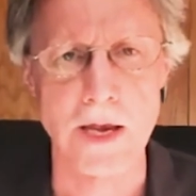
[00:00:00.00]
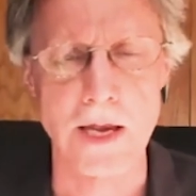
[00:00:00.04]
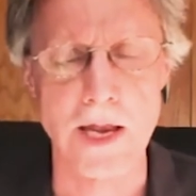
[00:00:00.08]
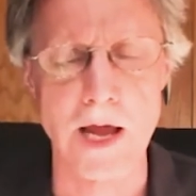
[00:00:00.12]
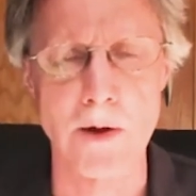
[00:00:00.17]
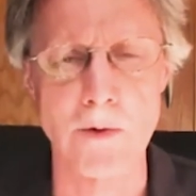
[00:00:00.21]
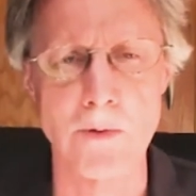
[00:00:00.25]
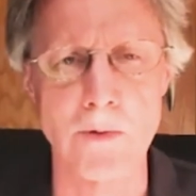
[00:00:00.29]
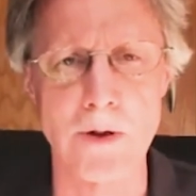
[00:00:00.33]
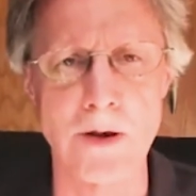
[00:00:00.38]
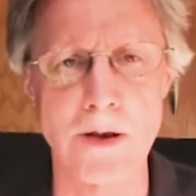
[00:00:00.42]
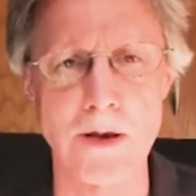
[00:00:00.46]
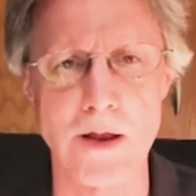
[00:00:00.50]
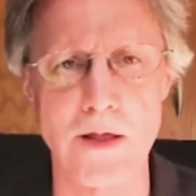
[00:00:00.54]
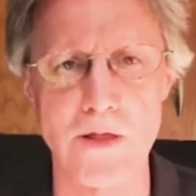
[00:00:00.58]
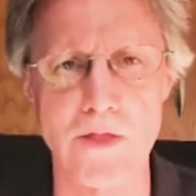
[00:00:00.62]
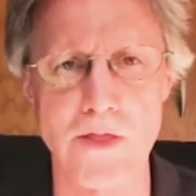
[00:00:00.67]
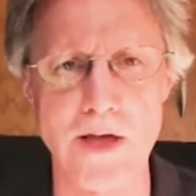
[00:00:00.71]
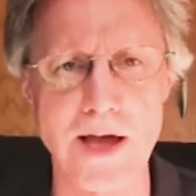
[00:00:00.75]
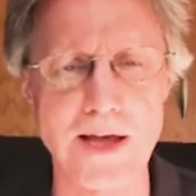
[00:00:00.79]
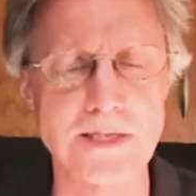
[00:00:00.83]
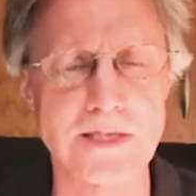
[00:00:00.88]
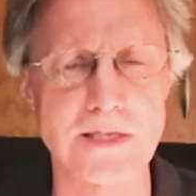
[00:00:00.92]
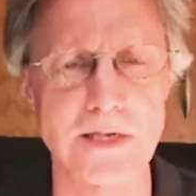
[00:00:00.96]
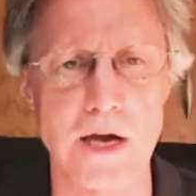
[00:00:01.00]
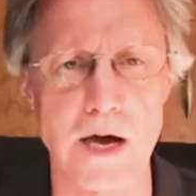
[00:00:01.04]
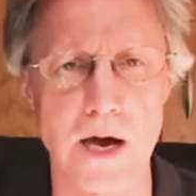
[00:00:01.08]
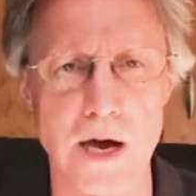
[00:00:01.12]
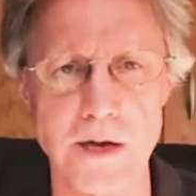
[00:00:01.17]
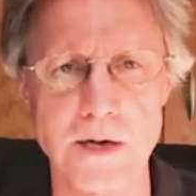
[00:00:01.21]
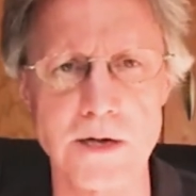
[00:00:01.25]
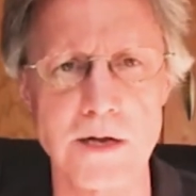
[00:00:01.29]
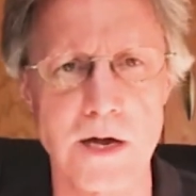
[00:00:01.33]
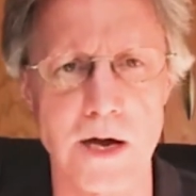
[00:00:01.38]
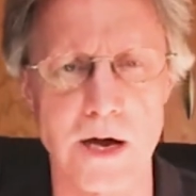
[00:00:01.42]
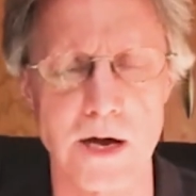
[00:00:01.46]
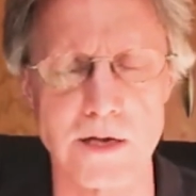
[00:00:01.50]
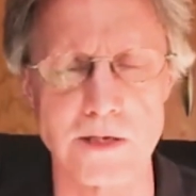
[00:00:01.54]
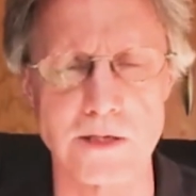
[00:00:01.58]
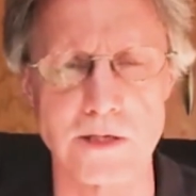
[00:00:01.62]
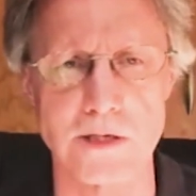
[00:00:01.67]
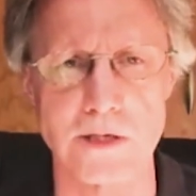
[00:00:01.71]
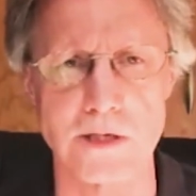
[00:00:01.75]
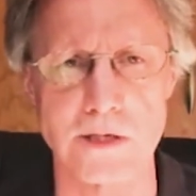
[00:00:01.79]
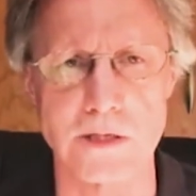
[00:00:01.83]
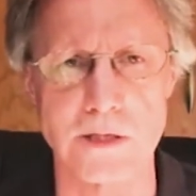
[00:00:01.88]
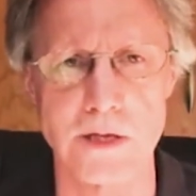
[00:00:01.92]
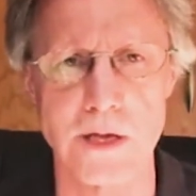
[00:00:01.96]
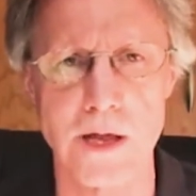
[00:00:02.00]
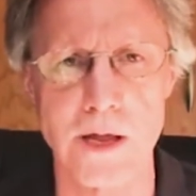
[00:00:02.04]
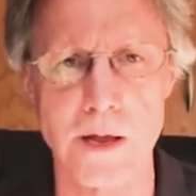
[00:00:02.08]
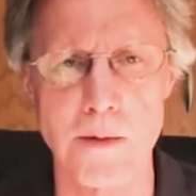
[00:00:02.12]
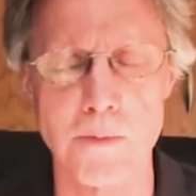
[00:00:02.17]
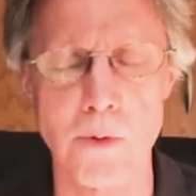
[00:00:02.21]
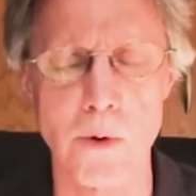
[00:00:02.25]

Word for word: Now, when that's unconscious,